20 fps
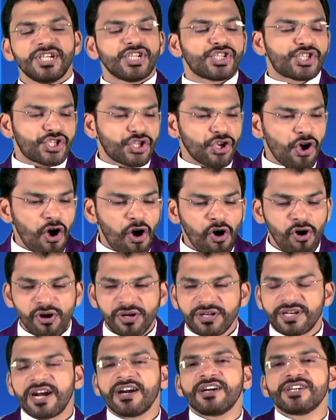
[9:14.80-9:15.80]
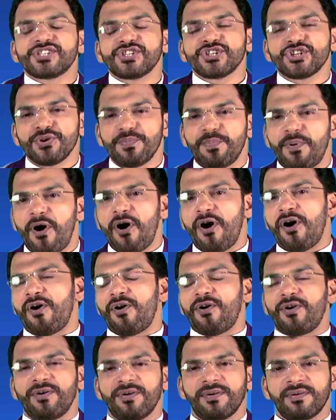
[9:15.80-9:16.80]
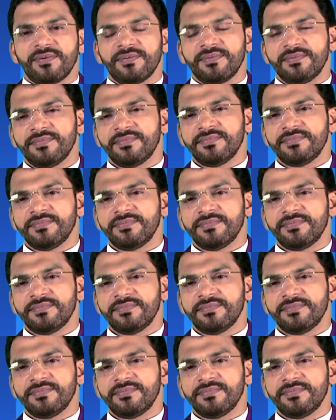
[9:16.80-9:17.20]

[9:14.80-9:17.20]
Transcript: Saul turns into Paul,